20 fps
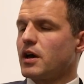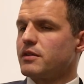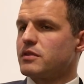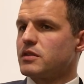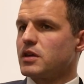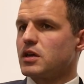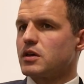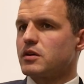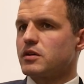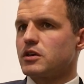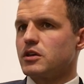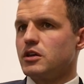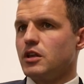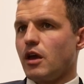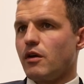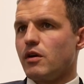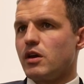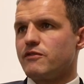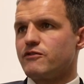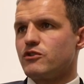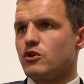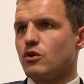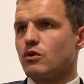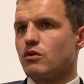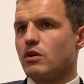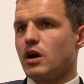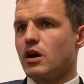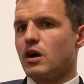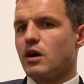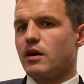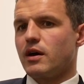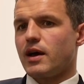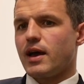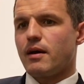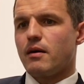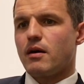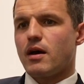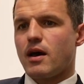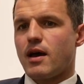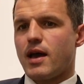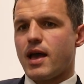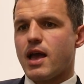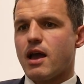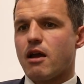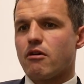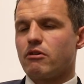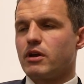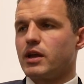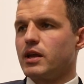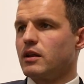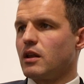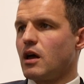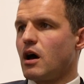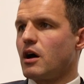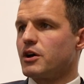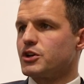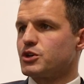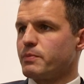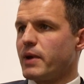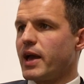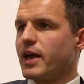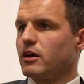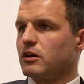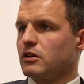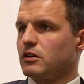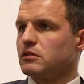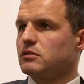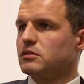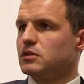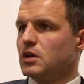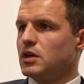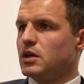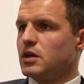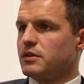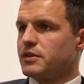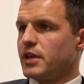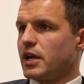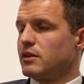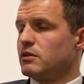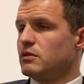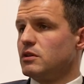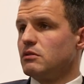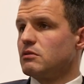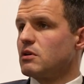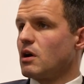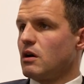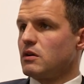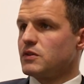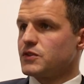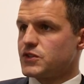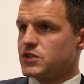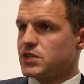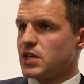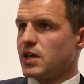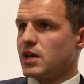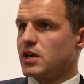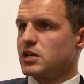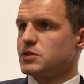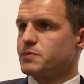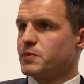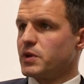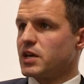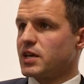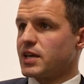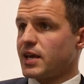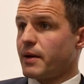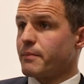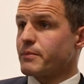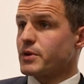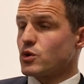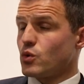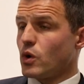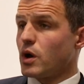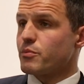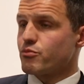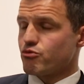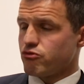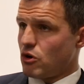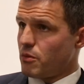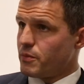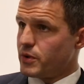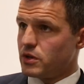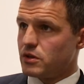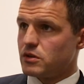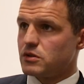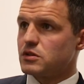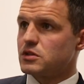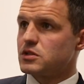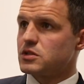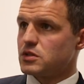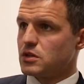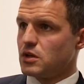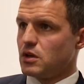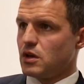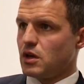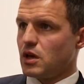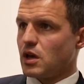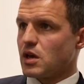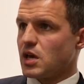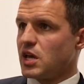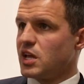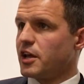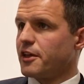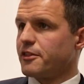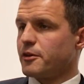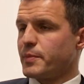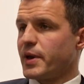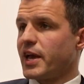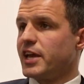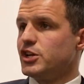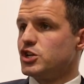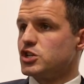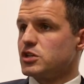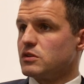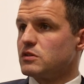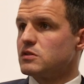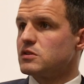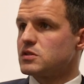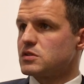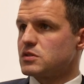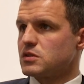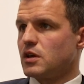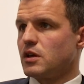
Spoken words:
I think if you're a hairy, large male, then you can't see it, but it can be quite prominent in other patients,